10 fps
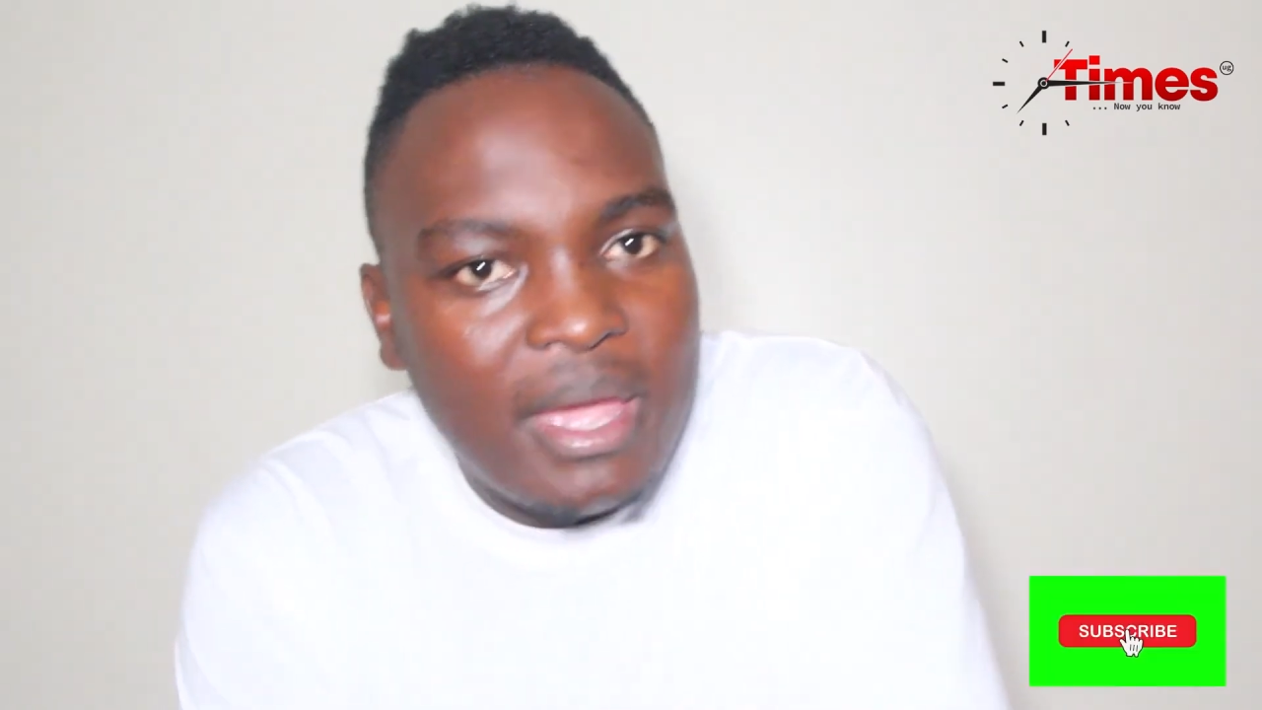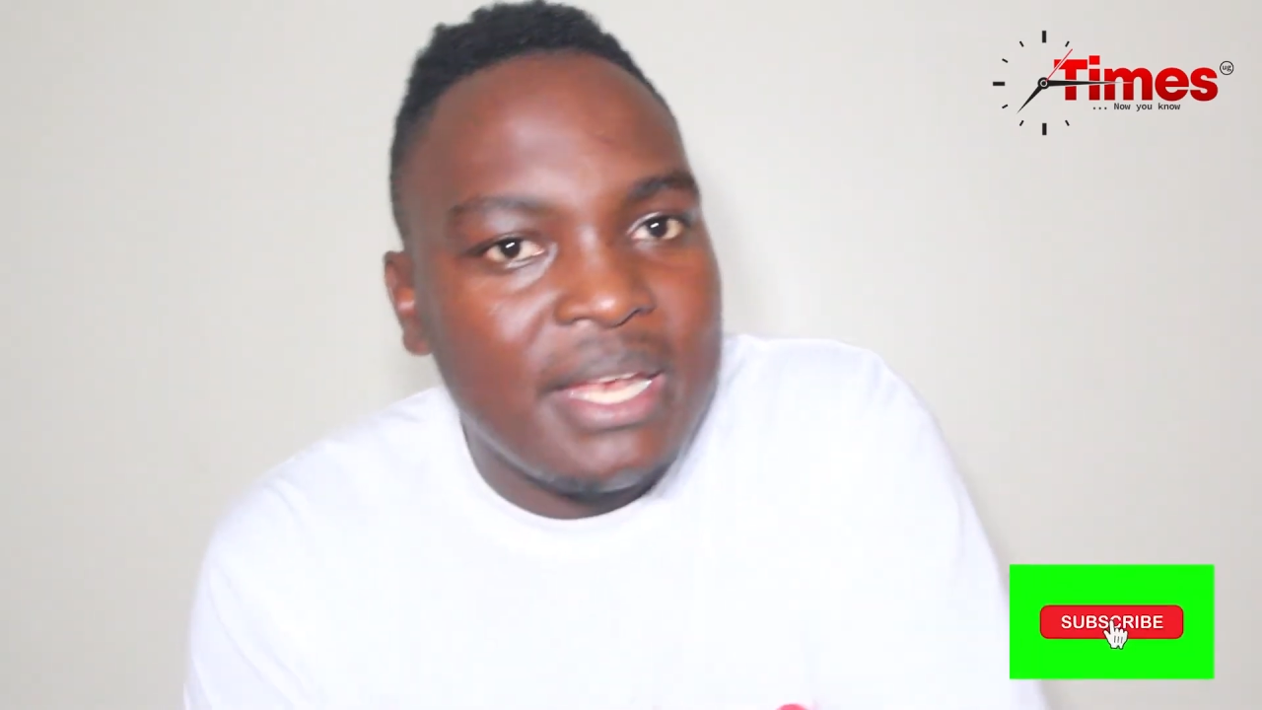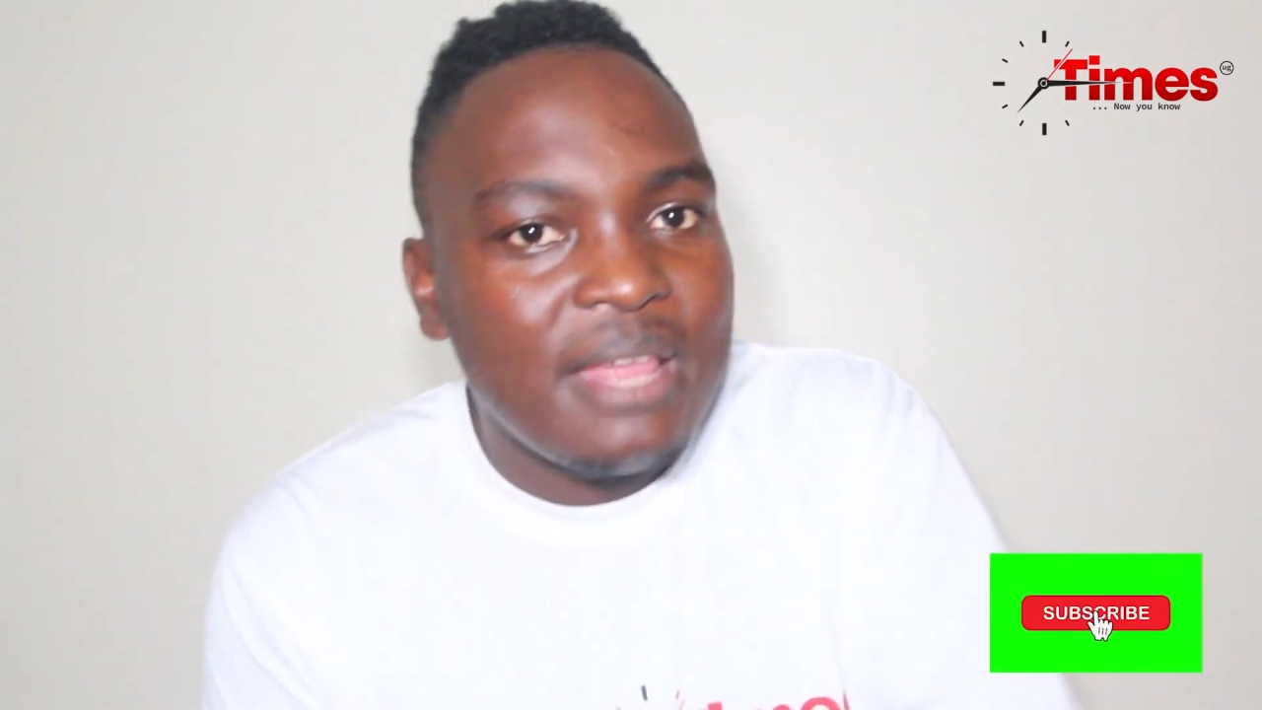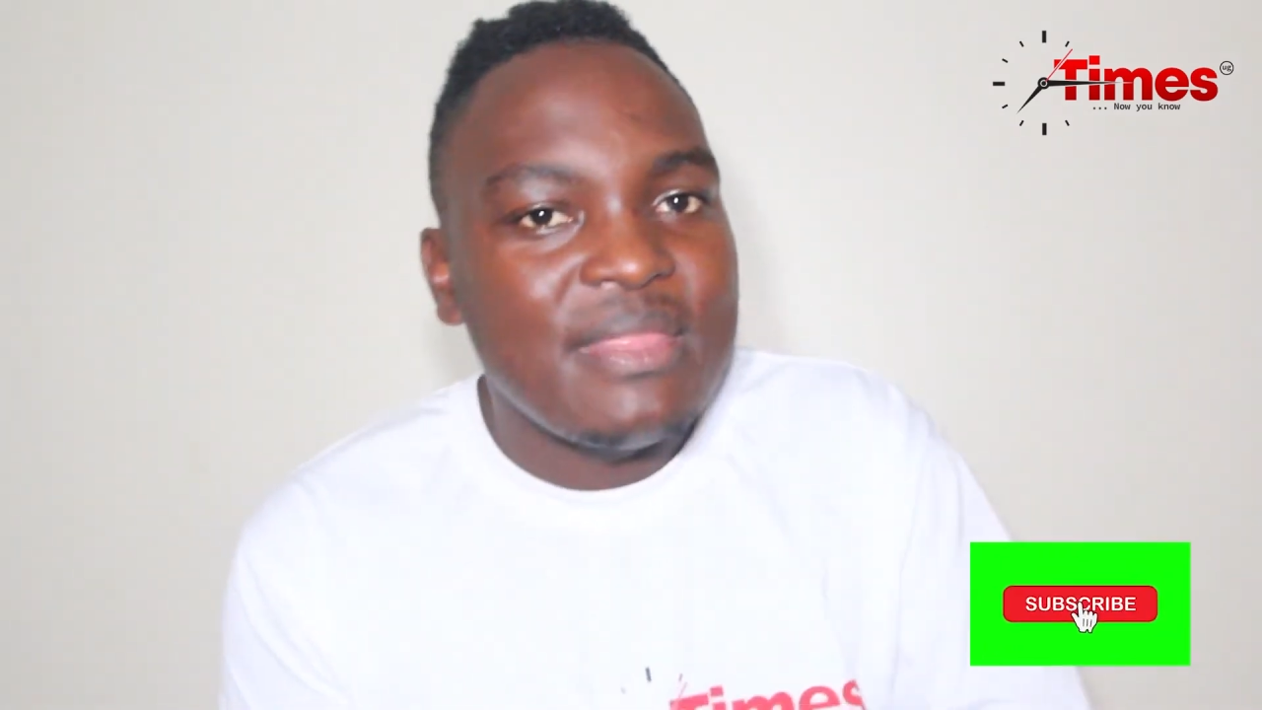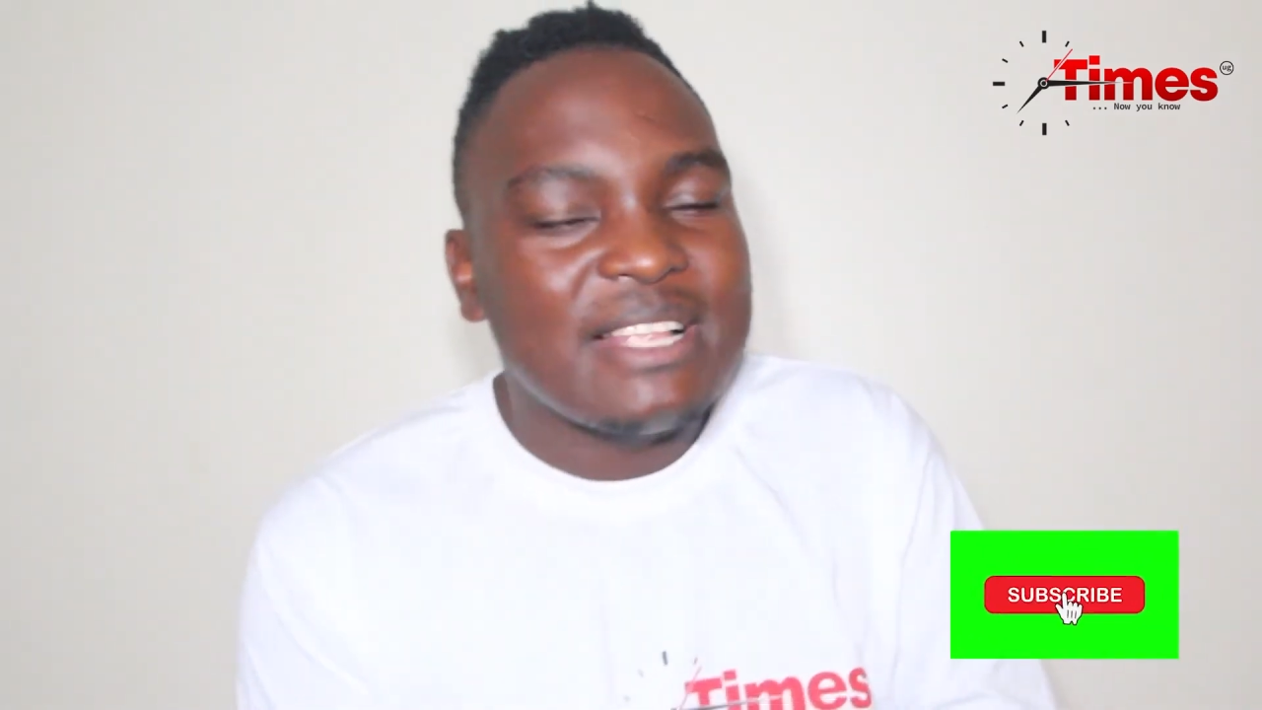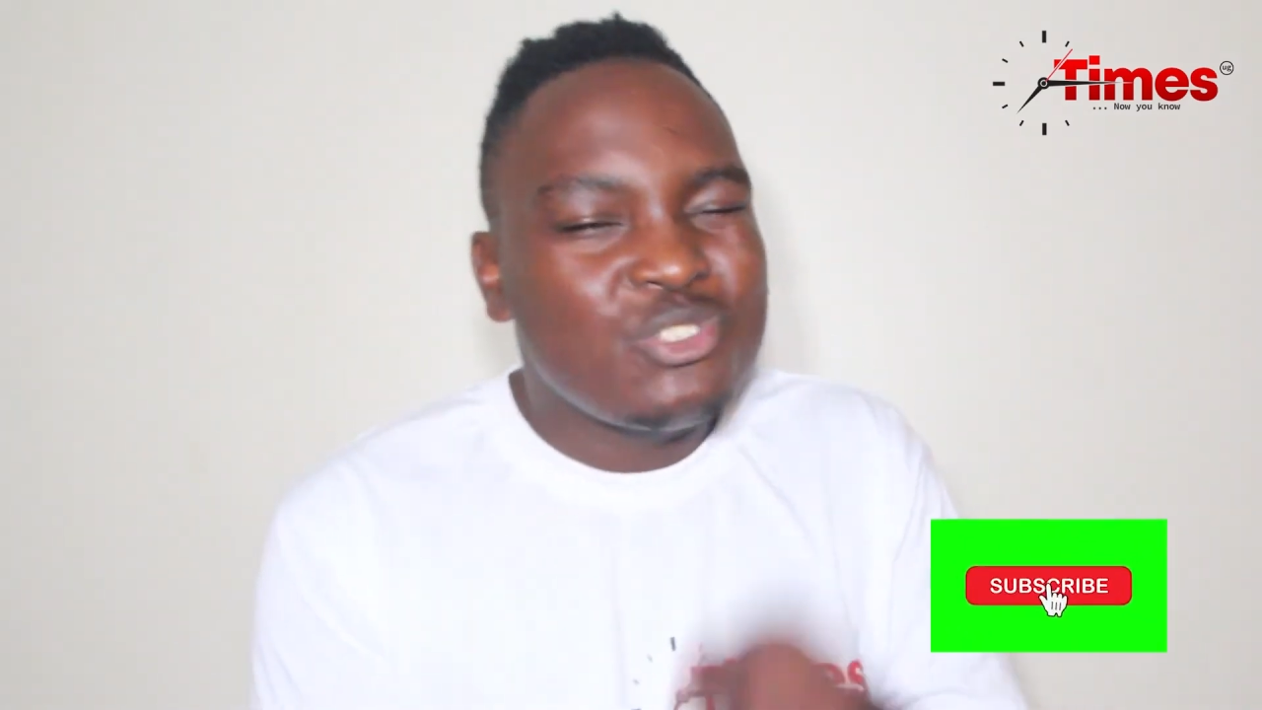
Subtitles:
and hit that